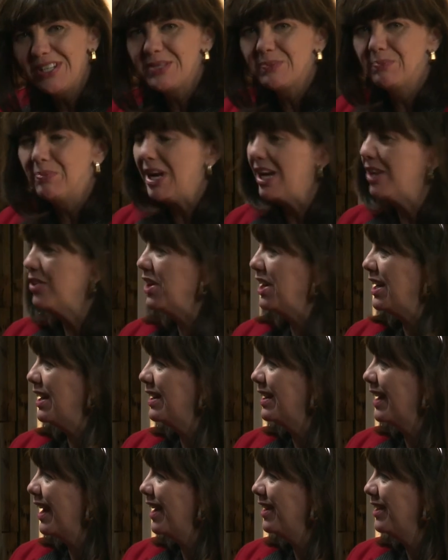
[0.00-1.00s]
is
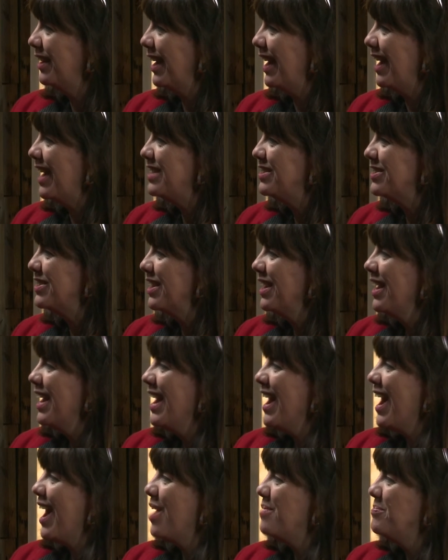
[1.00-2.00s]
buried, and and
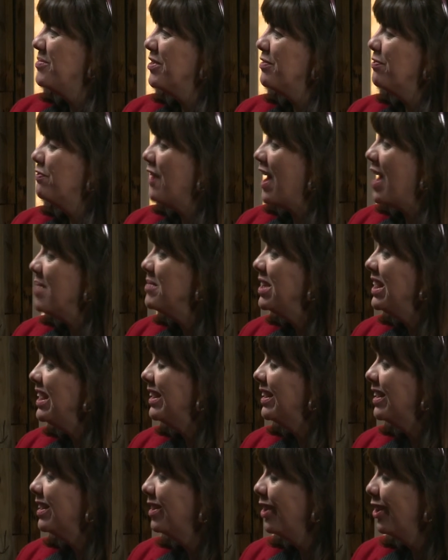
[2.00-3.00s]
um, the
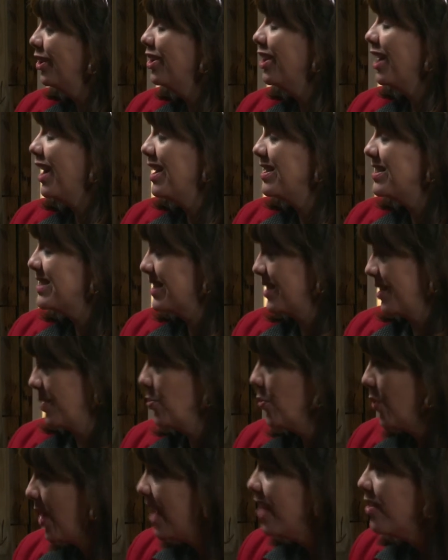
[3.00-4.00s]
family can look at
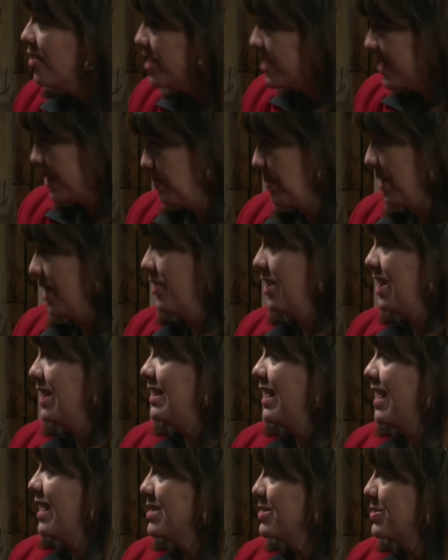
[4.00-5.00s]
where it's
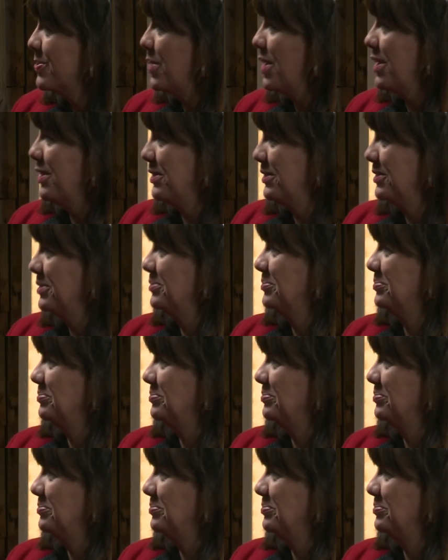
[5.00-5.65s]
buried as well.